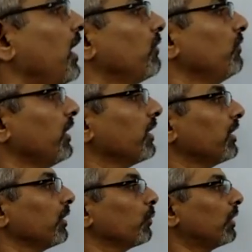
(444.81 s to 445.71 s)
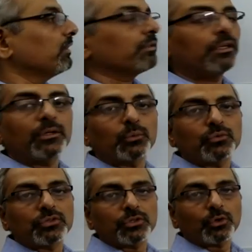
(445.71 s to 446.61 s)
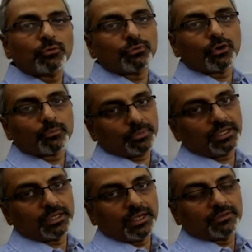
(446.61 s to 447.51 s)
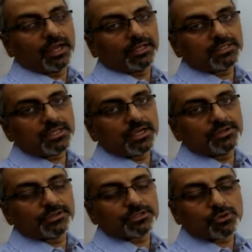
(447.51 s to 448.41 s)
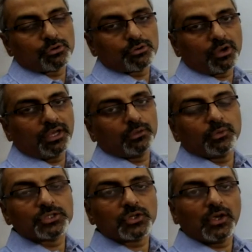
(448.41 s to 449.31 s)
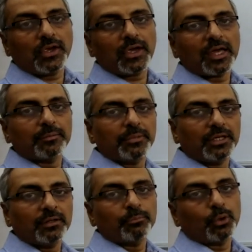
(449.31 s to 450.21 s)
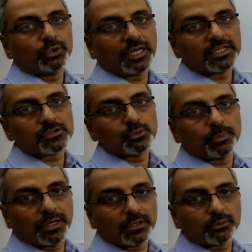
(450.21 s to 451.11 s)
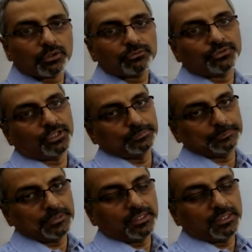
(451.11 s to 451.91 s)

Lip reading: and we are getting 1320 for B. That is the interest on drawing which A and B both has to pay to the firm.